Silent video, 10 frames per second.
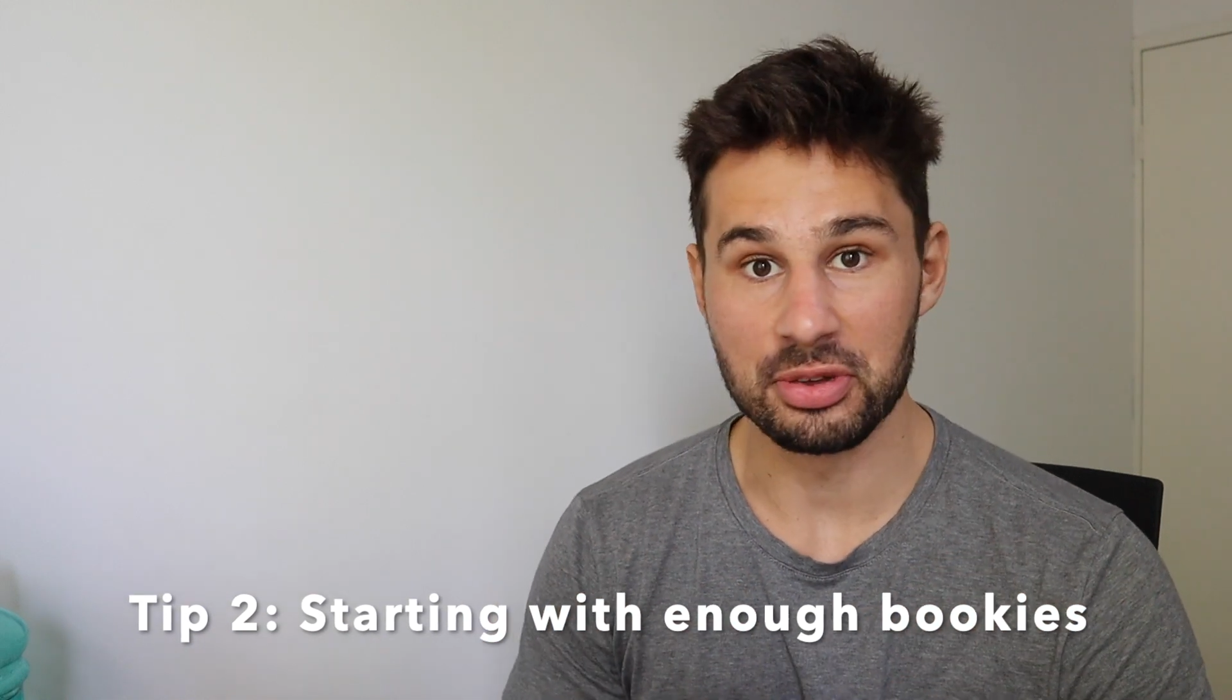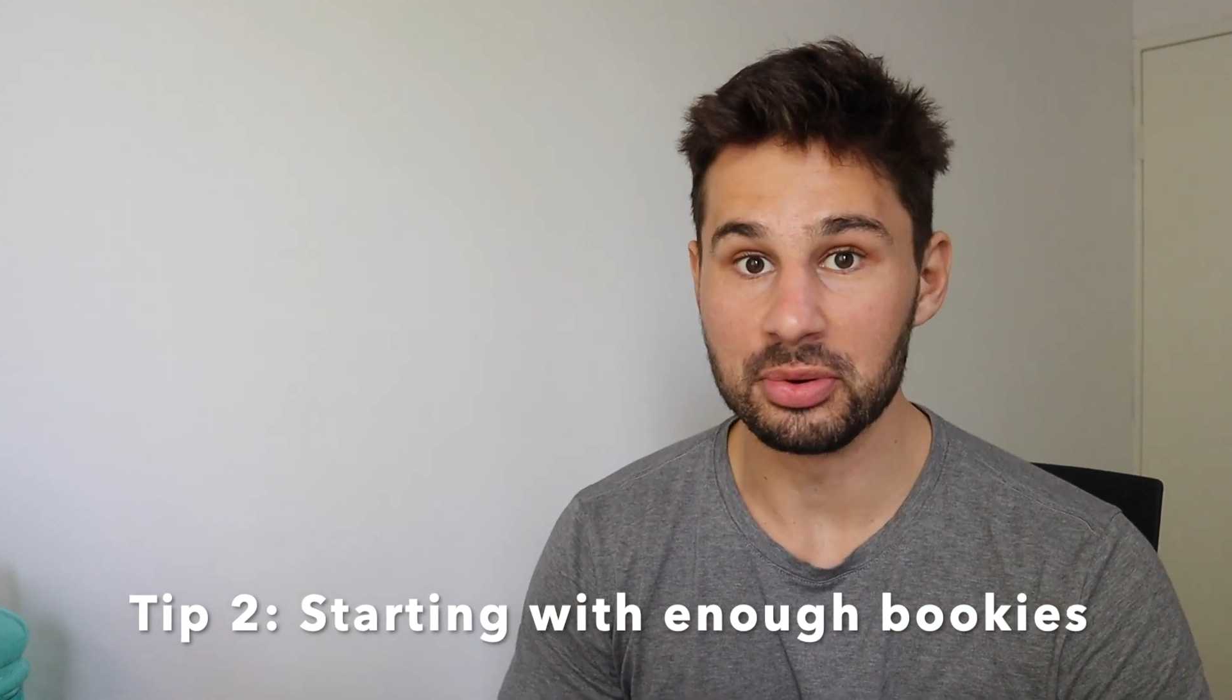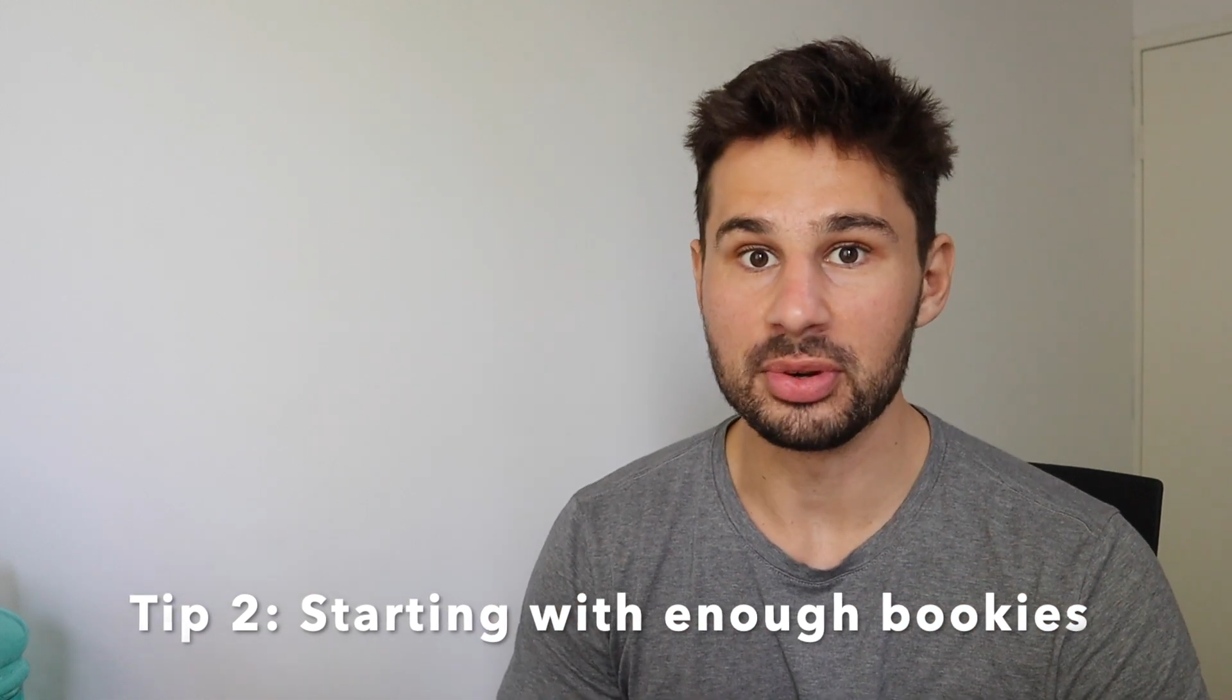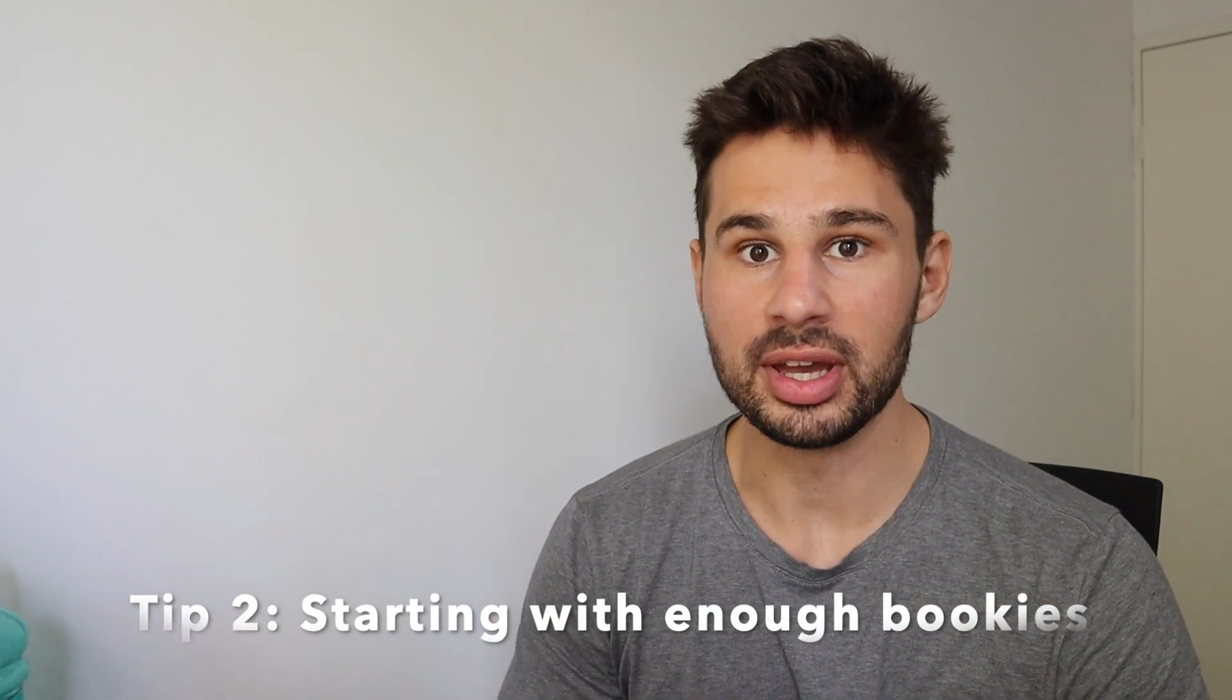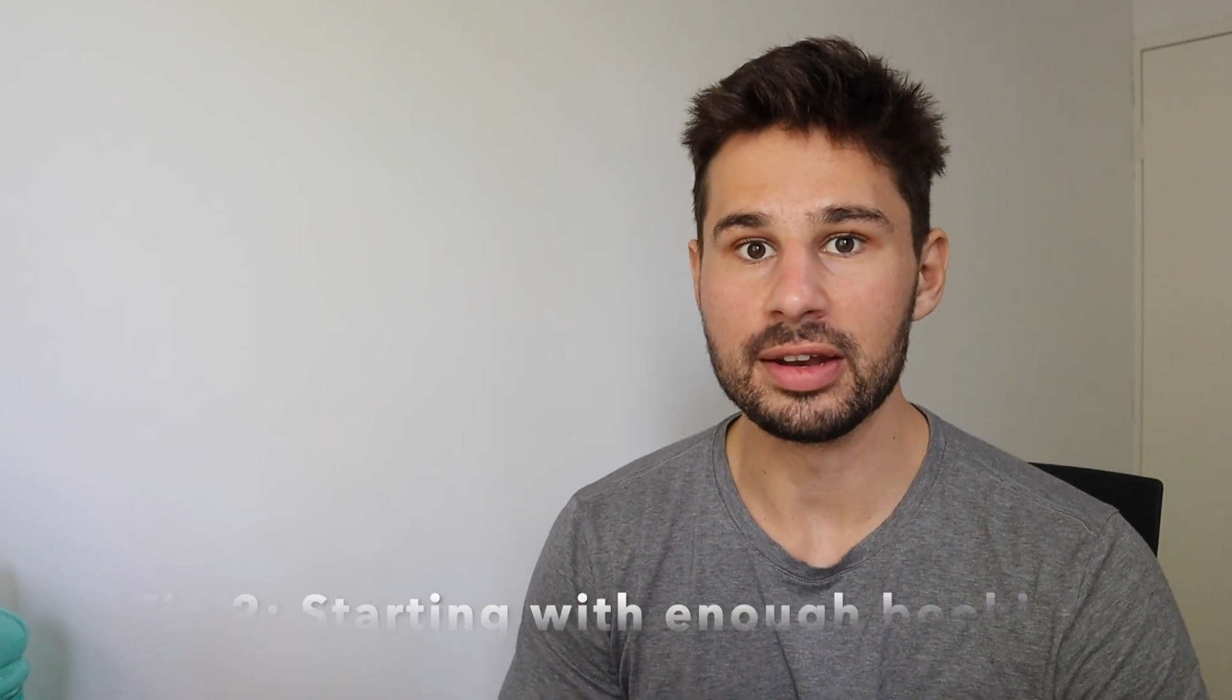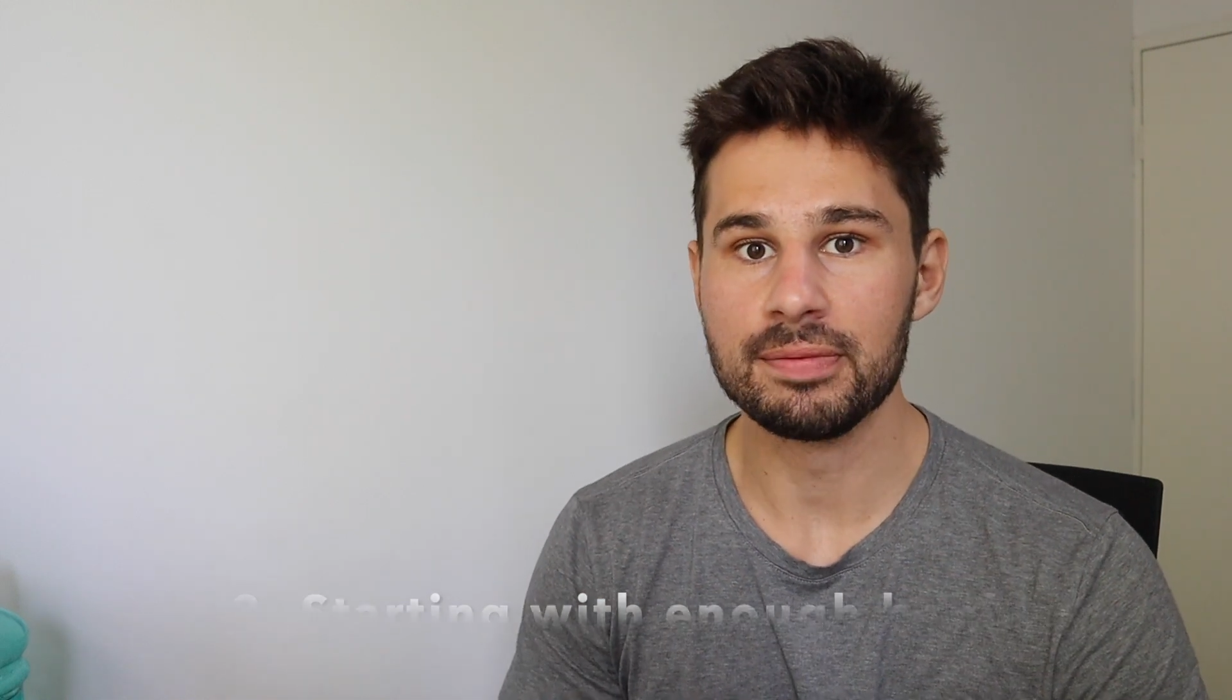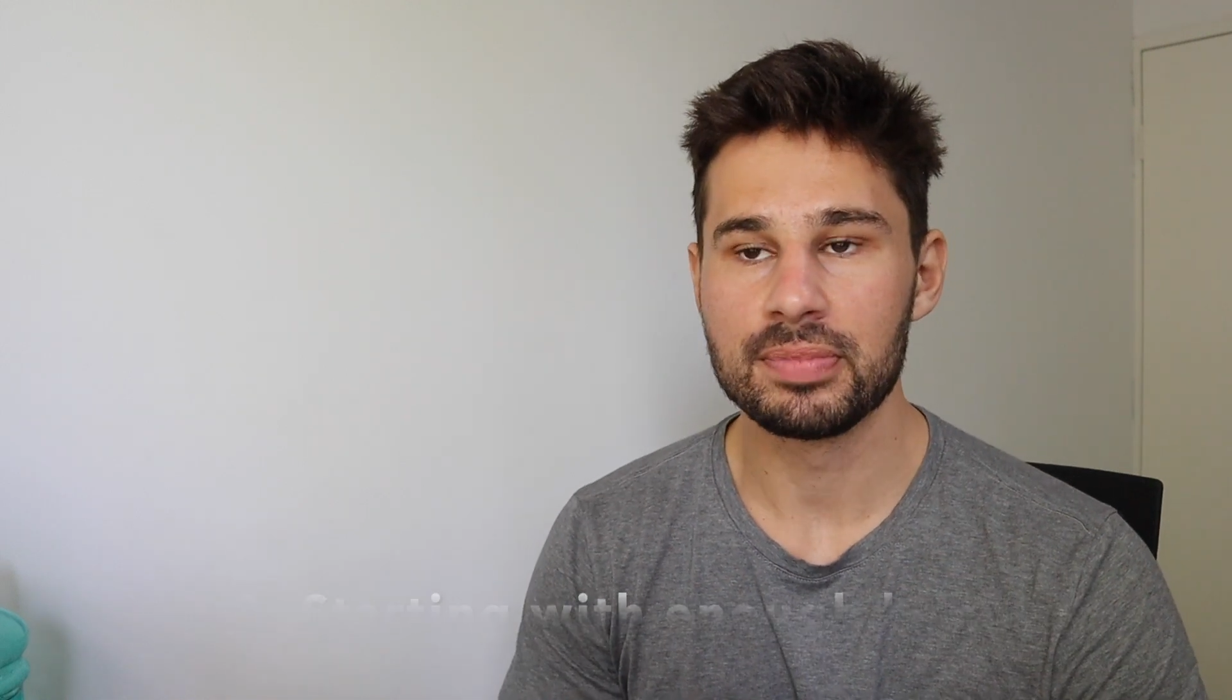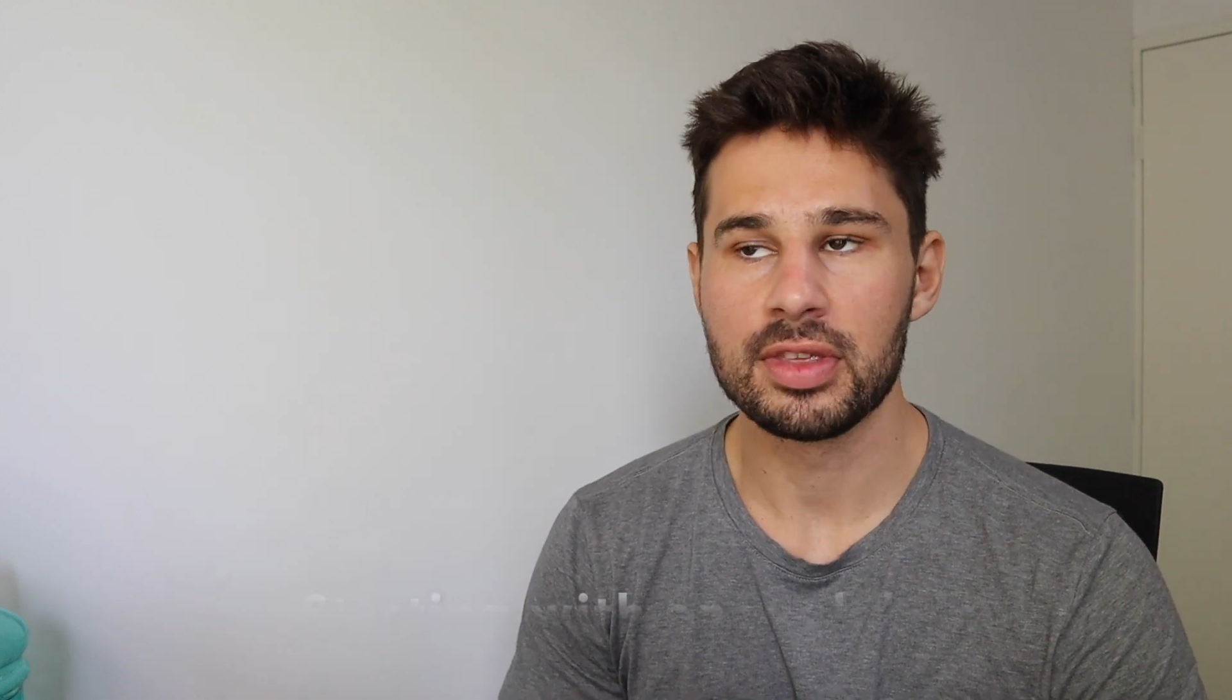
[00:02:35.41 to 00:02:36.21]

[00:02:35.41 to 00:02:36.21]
you will get.